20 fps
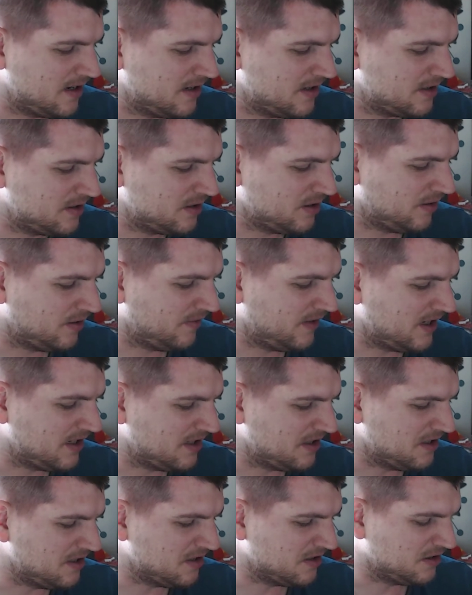sort of like
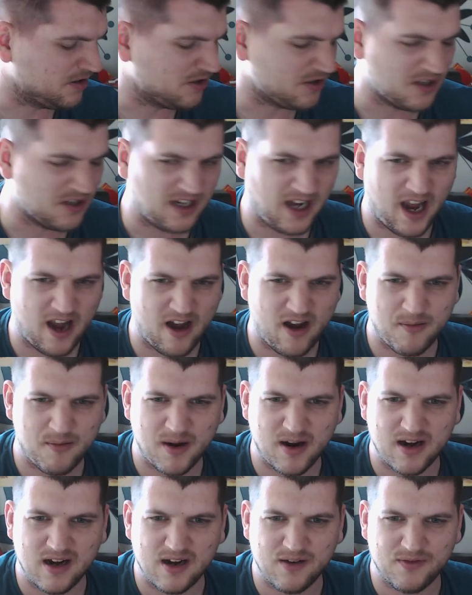she just doesn't care
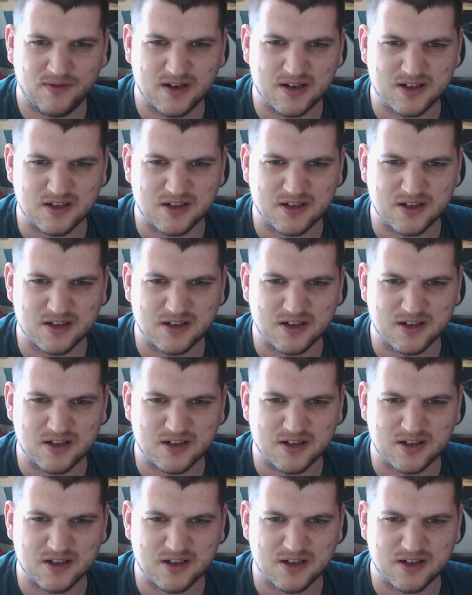about anything.